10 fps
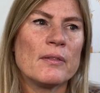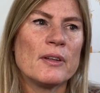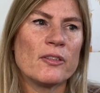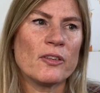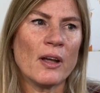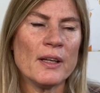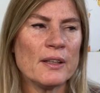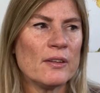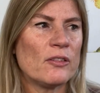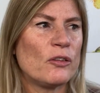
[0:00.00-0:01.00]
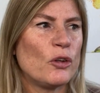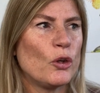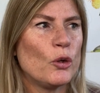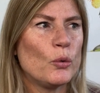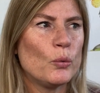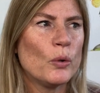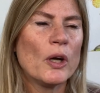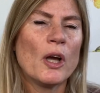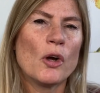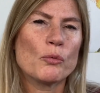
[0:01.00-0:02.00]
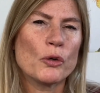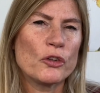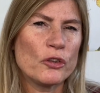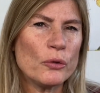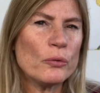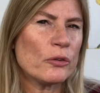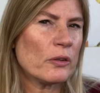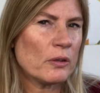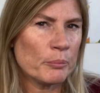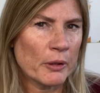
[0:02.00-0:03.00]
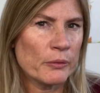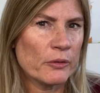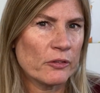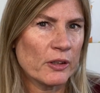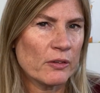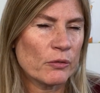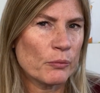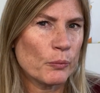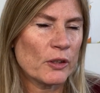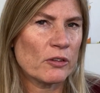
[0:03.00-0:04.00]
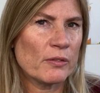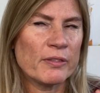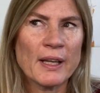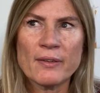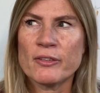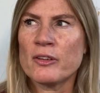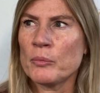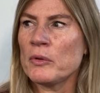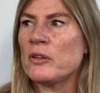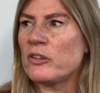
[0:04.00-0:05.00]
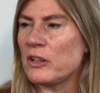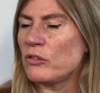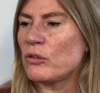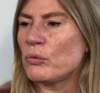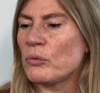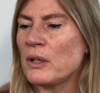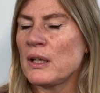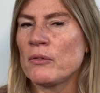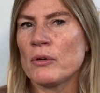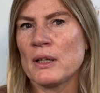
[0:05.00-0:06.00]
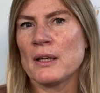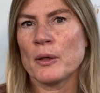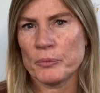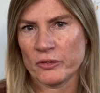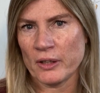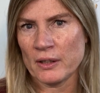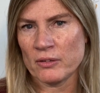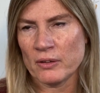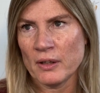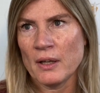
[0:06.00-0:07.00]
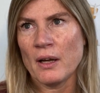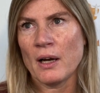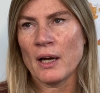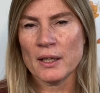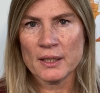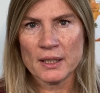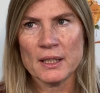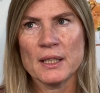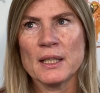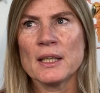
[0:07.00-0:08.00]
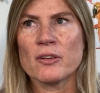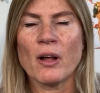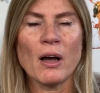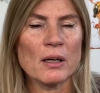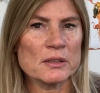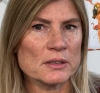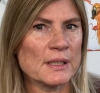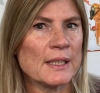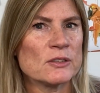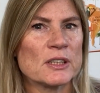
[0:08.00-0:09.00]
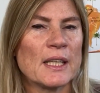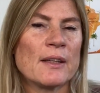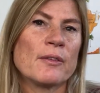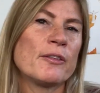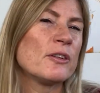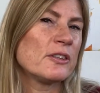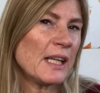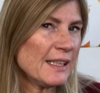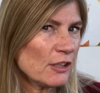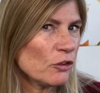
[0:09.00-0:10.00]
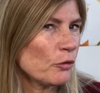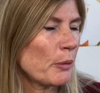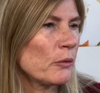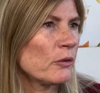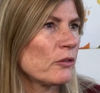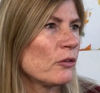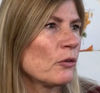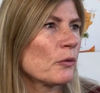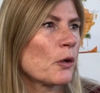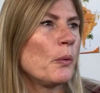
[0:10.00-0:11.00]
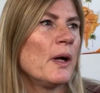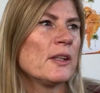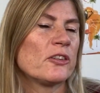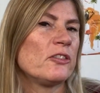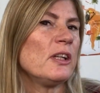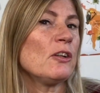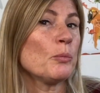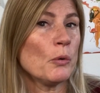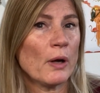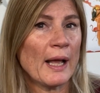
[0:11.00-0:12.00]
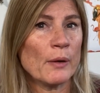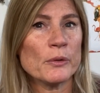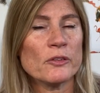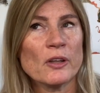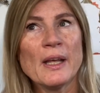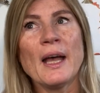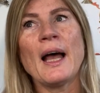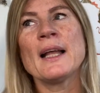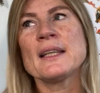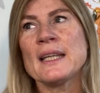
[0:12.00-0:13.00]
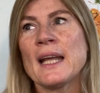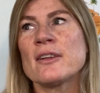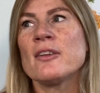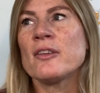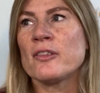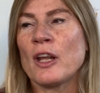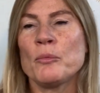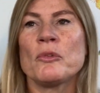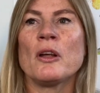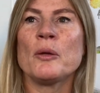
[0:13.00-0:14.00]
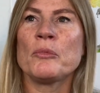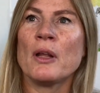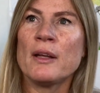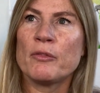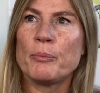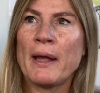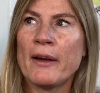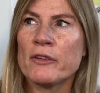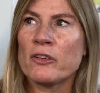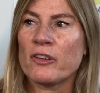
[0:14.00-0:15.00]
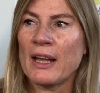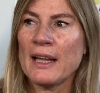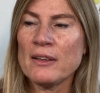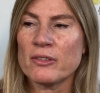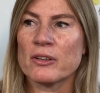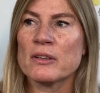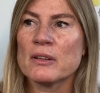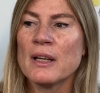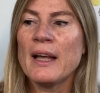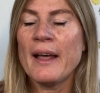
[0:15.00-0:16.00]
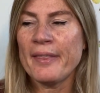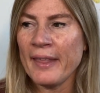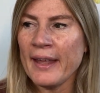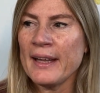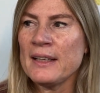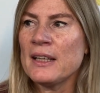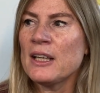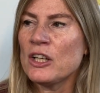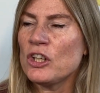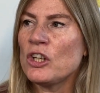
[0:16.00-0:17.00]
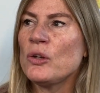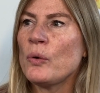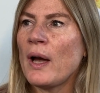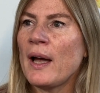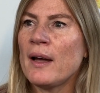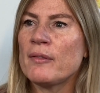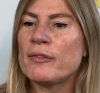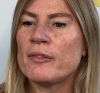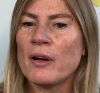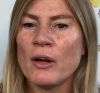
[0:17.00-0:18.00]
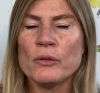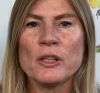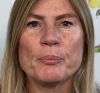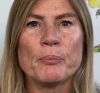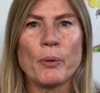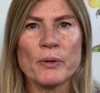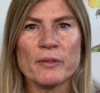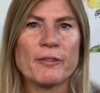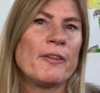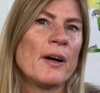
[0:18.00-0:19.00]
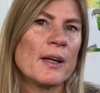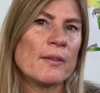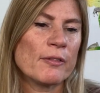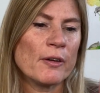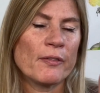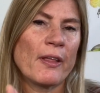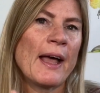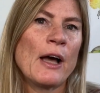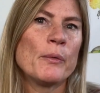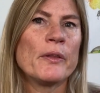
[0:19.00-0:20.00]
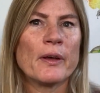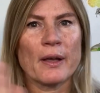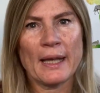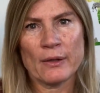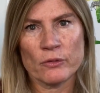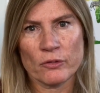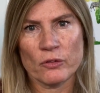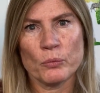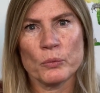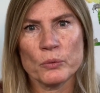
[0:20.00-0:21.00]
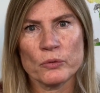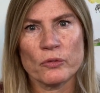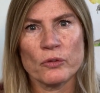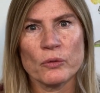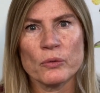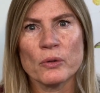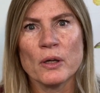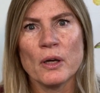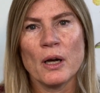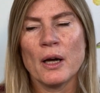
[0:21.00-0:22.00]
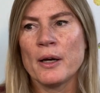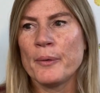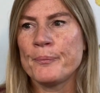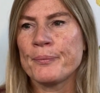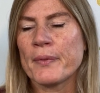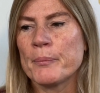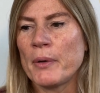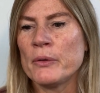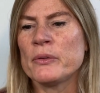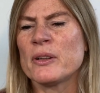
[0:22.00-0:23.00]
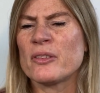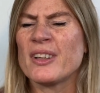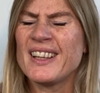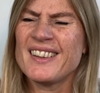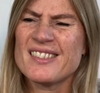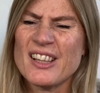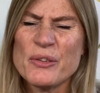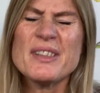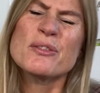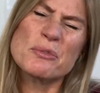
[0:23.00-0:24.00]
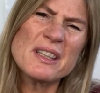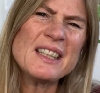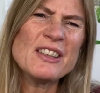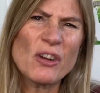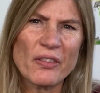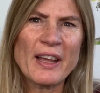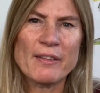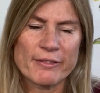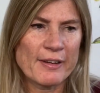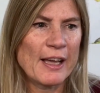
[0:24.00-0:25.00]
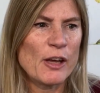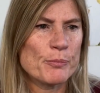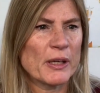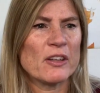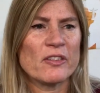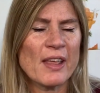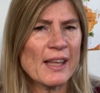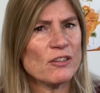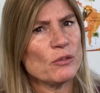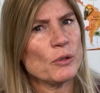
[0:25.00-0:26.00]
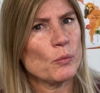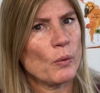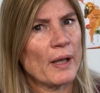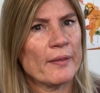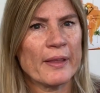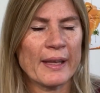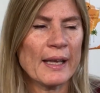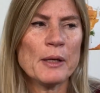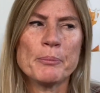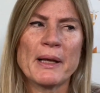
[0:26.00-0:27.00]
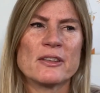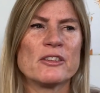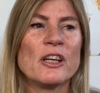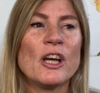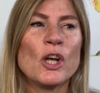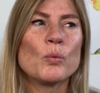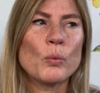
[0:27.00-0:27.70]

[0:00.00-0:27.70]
decided to reduce certain bonuses, which have left some of the teachers really upset, i.e. it's harder now to get the full attendance bonus. You're required to teach more hours, and yet at the same time, if parents cancel, then you have only 0.5 of the hour that counts towards your bonus. So it's really not that fair because they're doing well, they're getting better, and